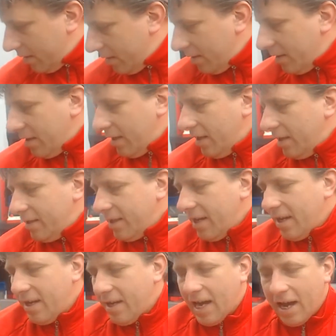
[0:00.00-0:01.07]
And
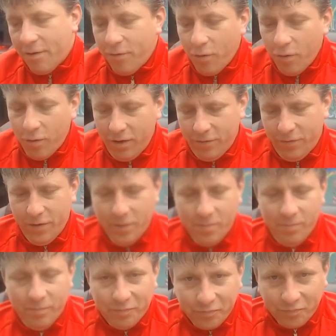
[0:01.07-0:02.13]
out of all of them,
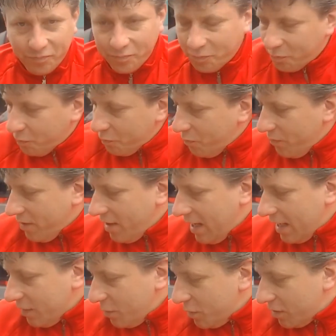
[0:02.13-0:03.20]
as
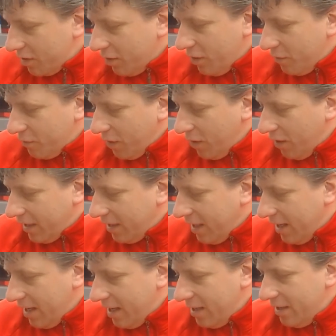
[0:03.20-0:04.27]
I was sort of like
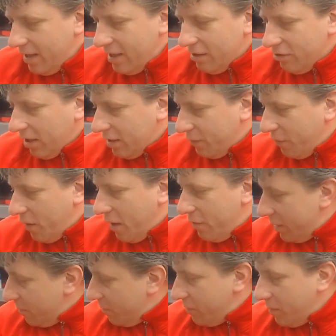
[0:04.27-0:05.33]
transferring
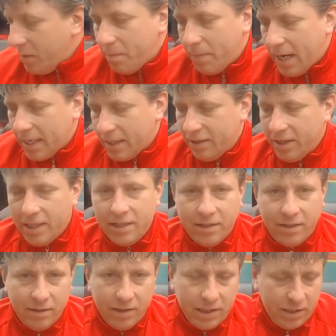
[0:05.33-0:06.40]
them from the bag to this
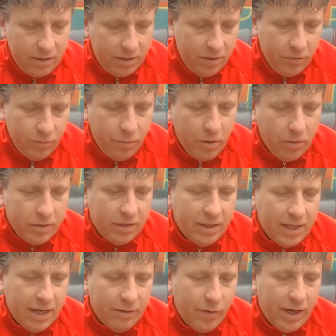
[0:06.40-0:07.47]
box that
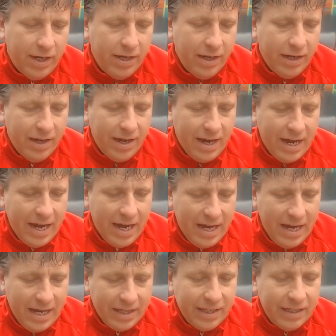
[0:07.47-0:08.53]
they're in,
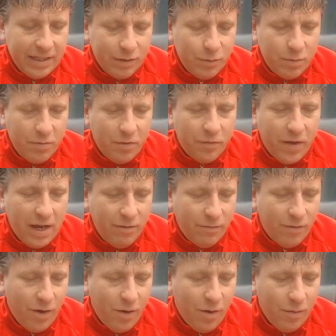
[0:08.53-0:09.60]
I think this was my favourite
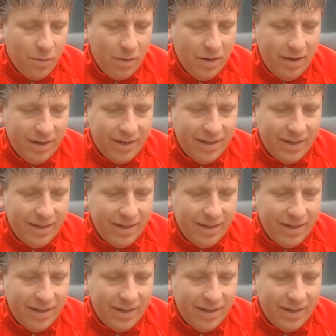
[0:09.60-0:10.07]
artwork.